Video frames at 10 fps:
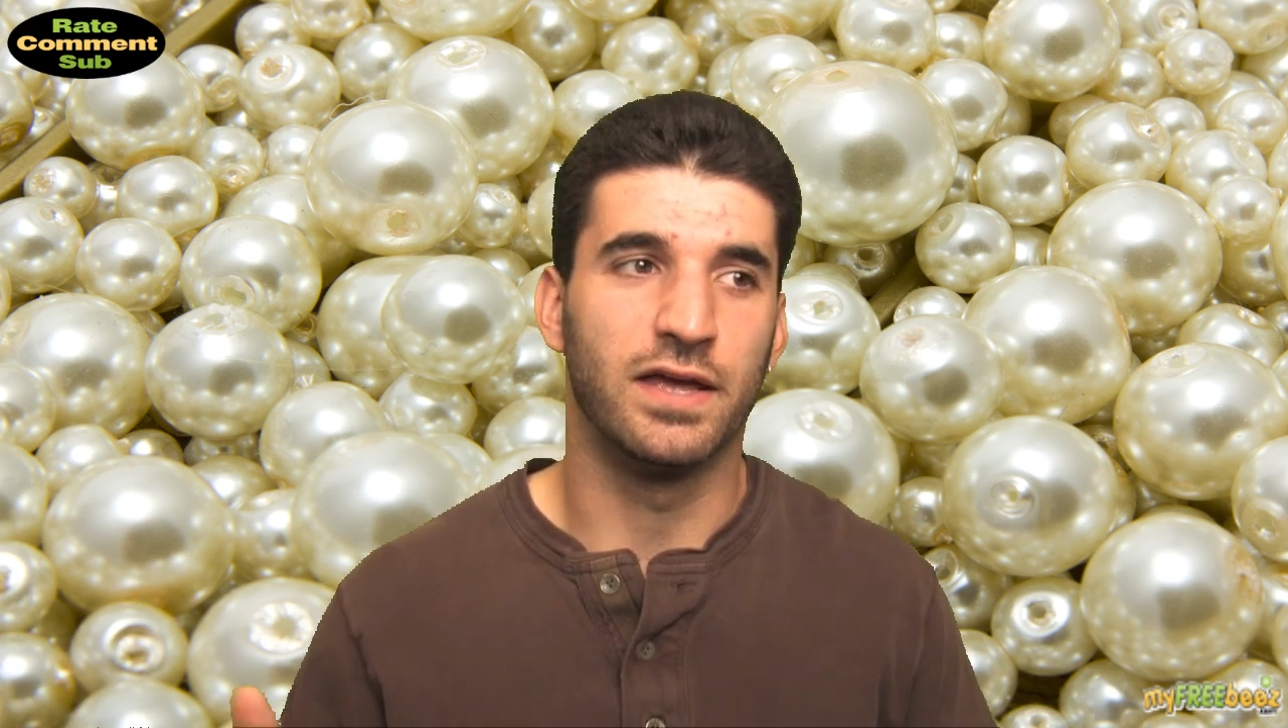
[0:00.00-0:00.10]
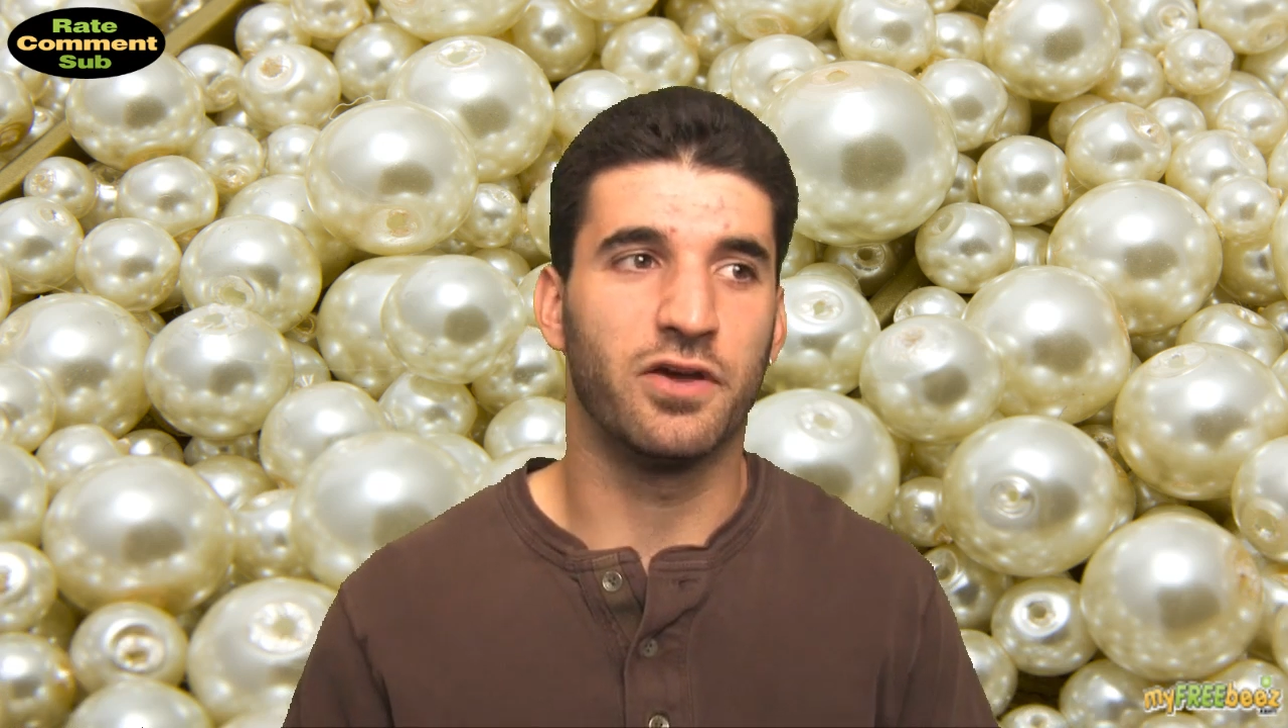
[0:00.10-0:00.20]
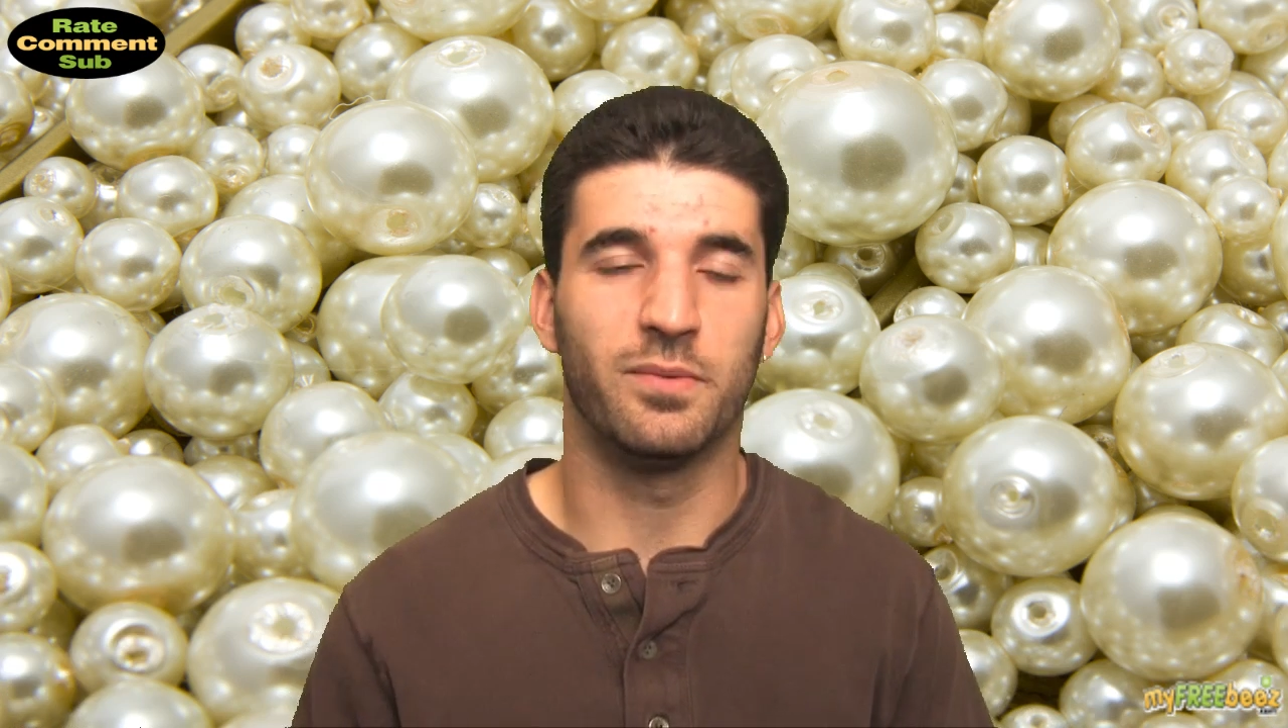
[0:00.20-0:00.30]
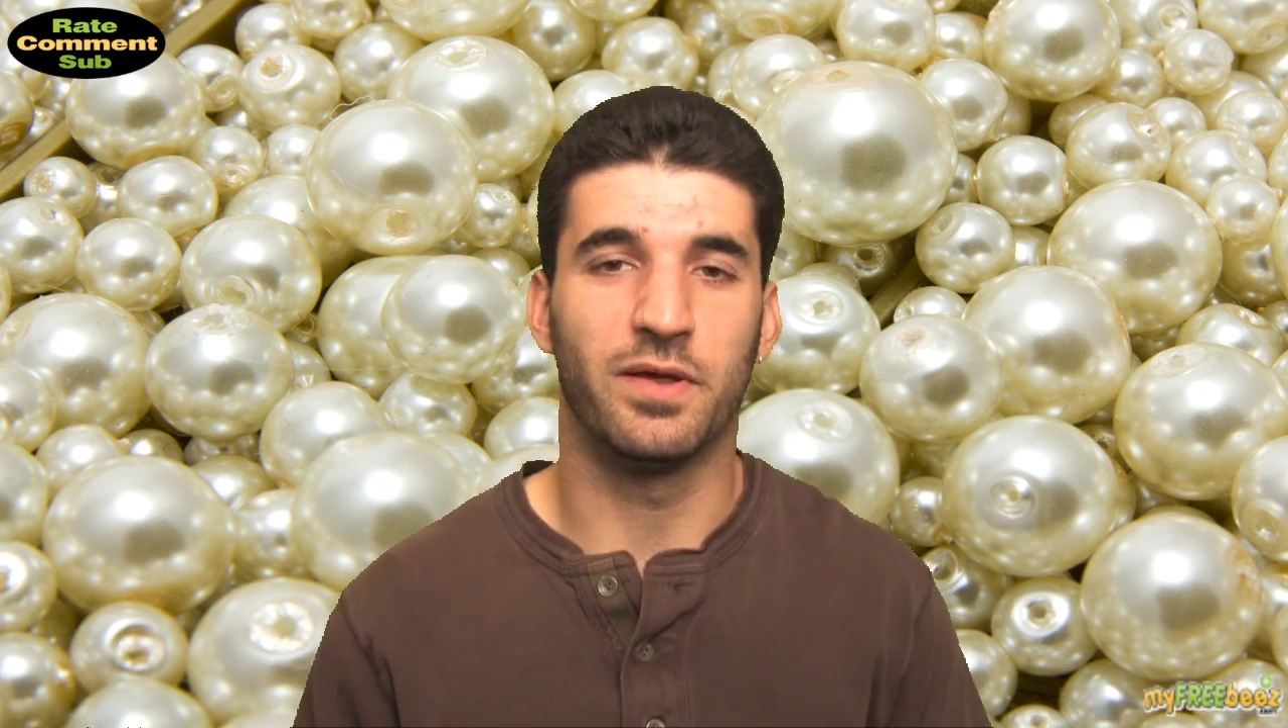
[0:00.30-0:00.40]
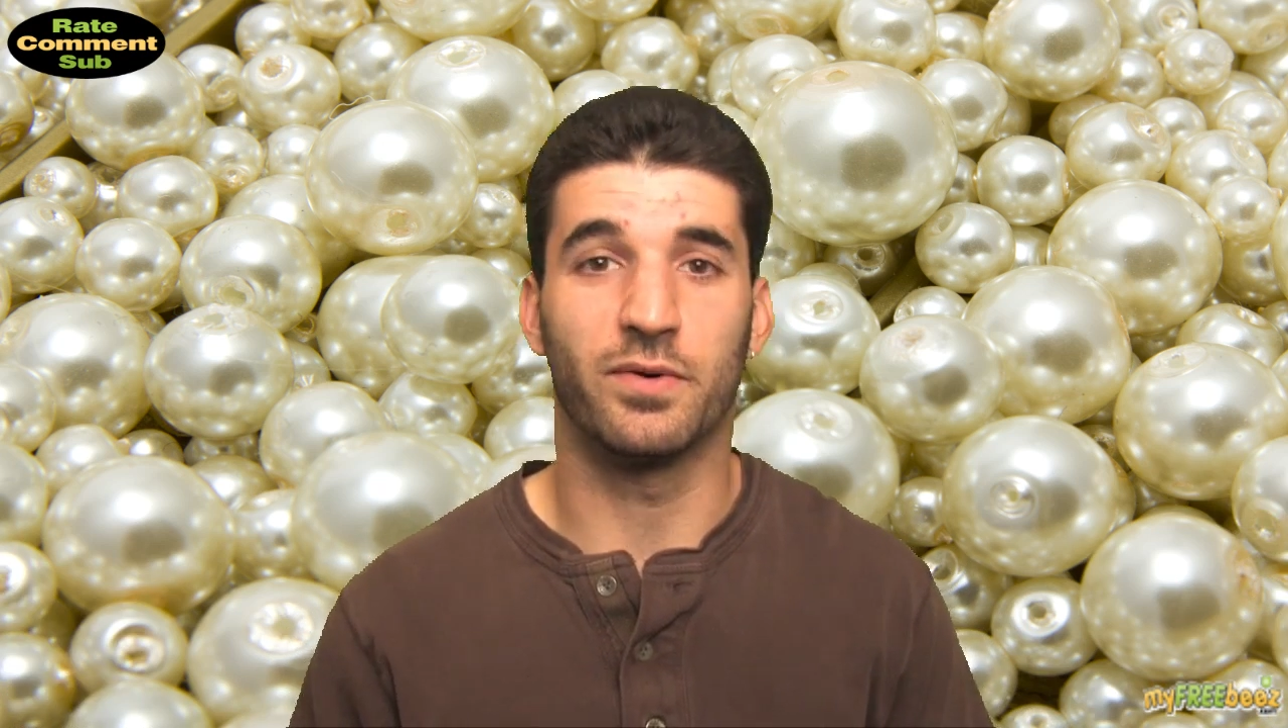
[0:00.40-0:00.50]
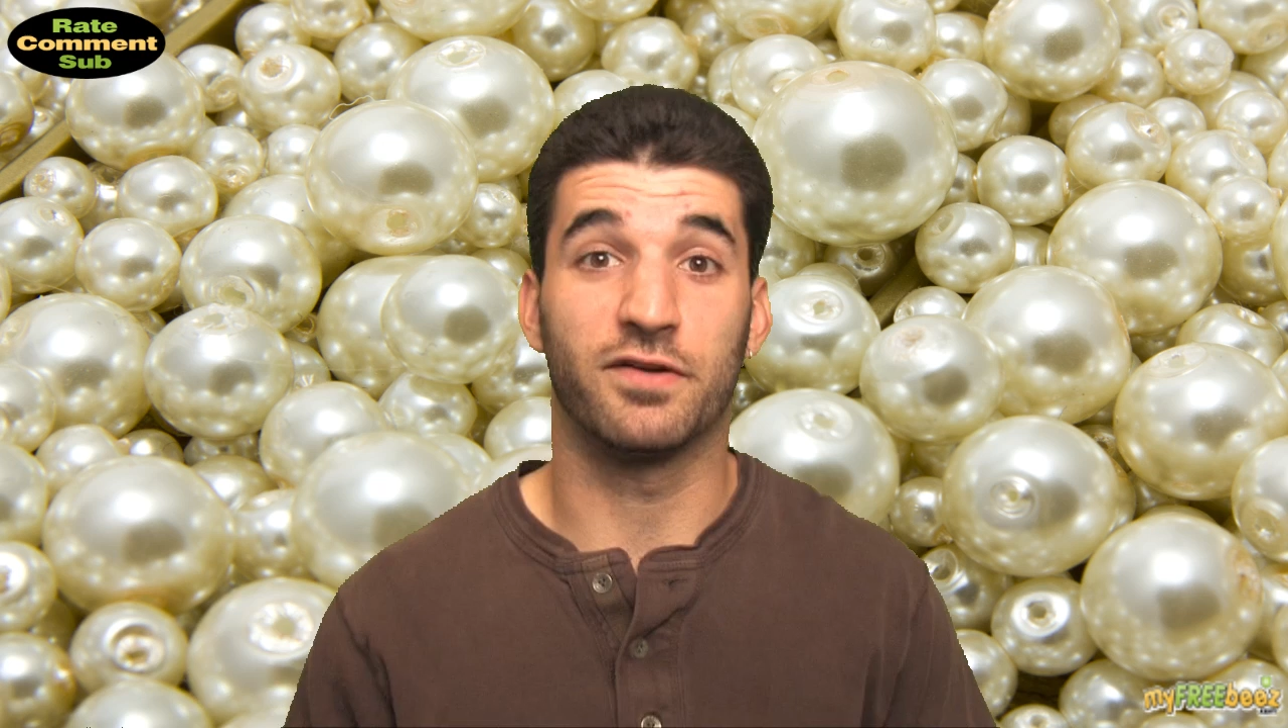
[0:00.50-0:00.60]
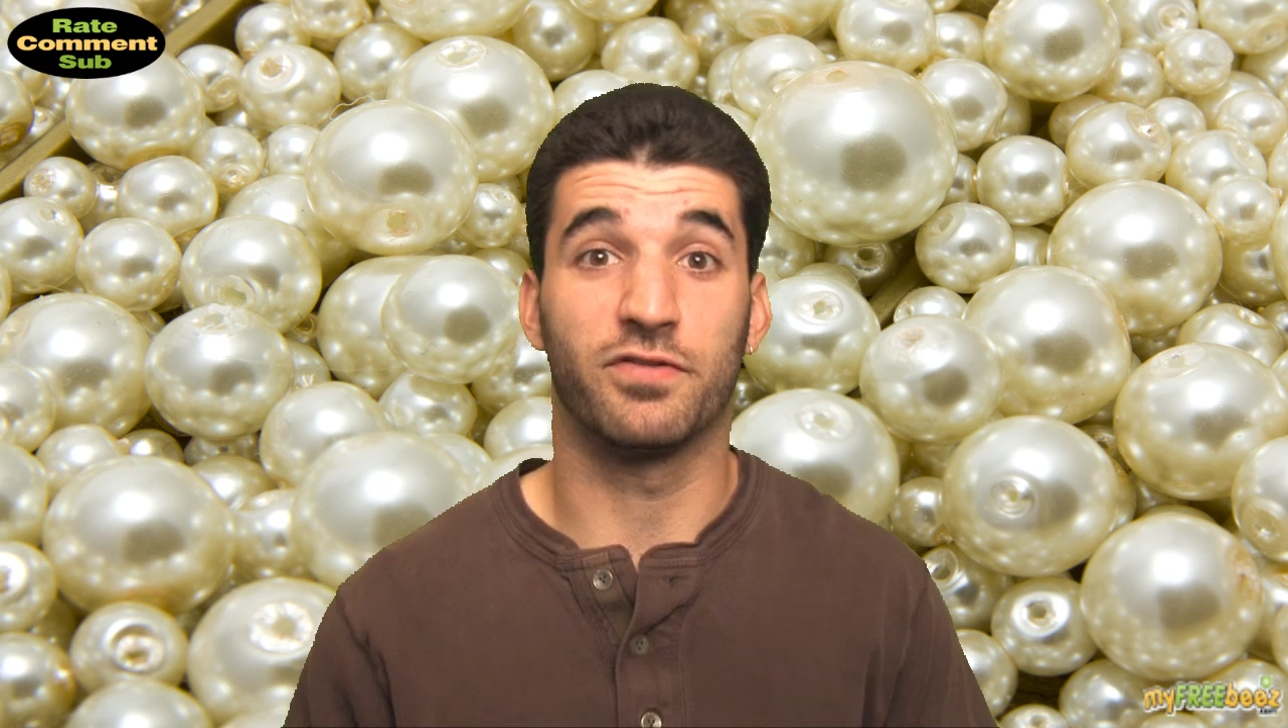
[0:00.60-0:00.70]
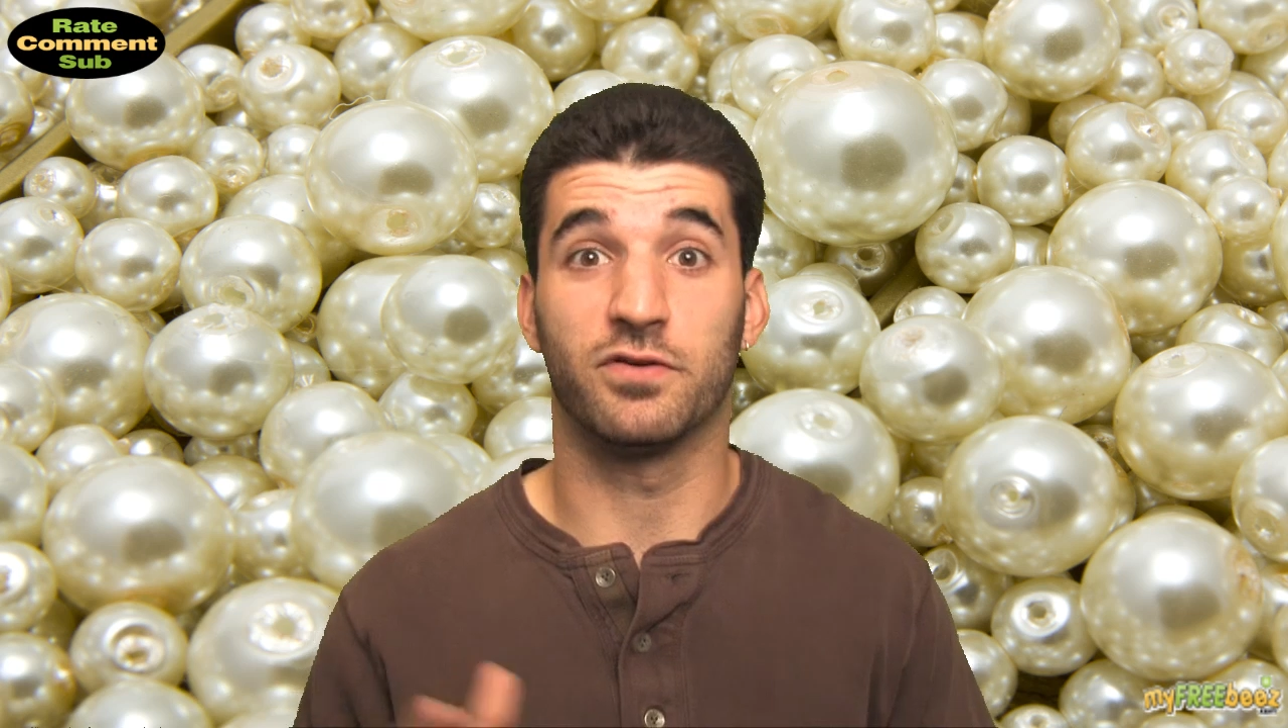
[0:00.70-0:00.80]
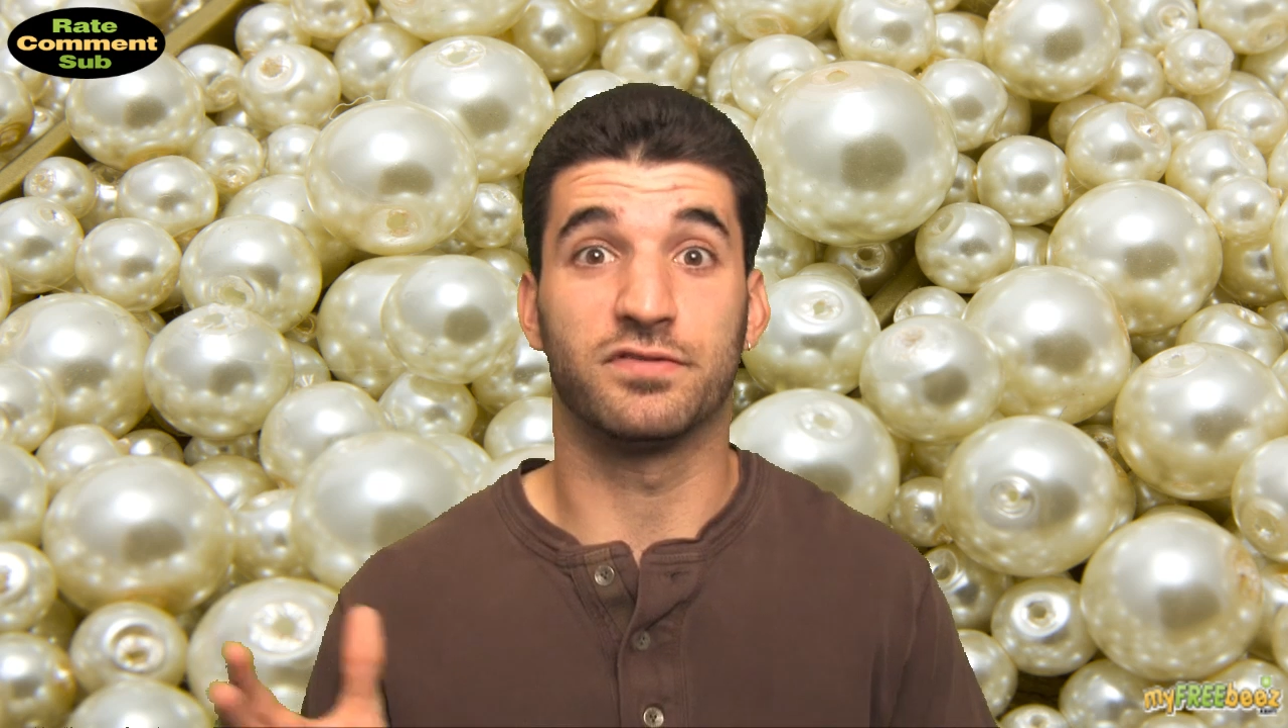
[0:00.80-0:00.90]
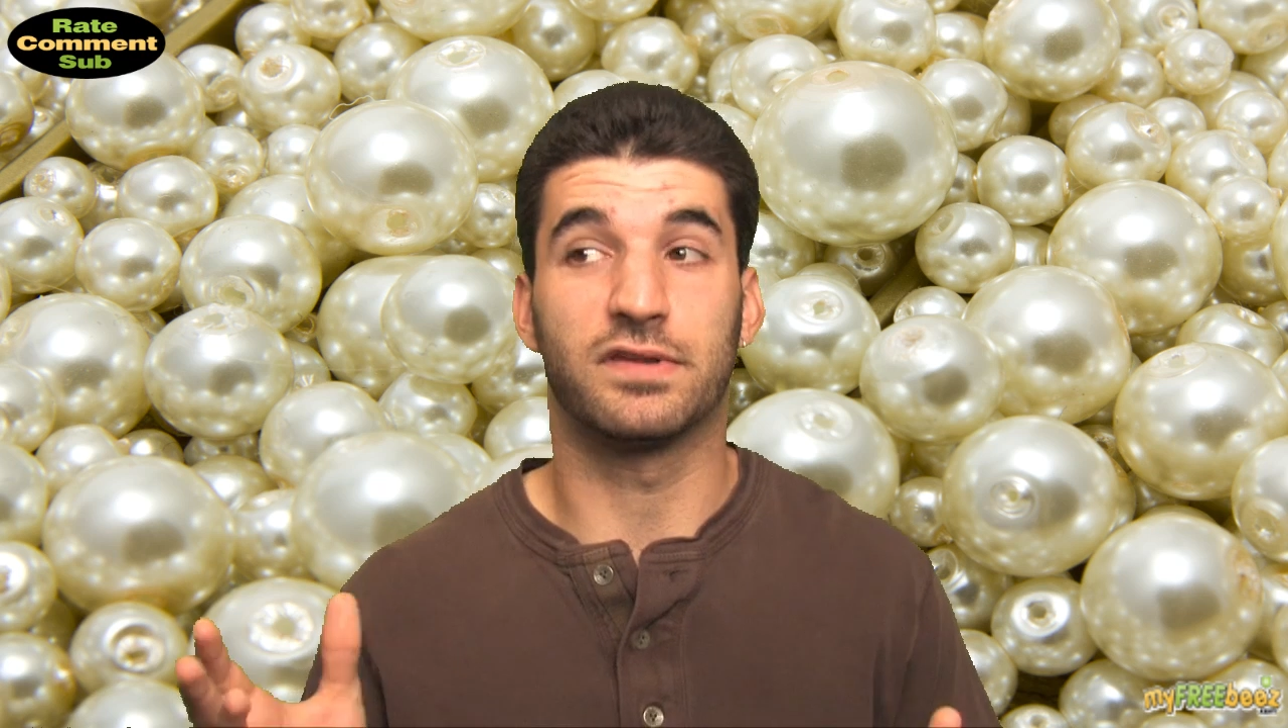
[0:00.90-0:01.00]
could be one of those